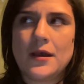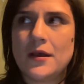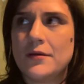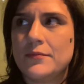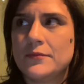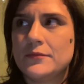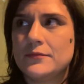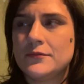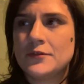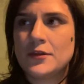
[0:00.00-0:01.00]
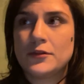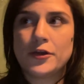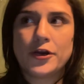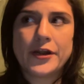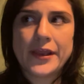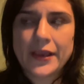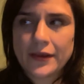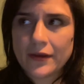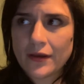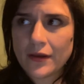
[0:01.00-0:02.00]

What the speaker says: the learning,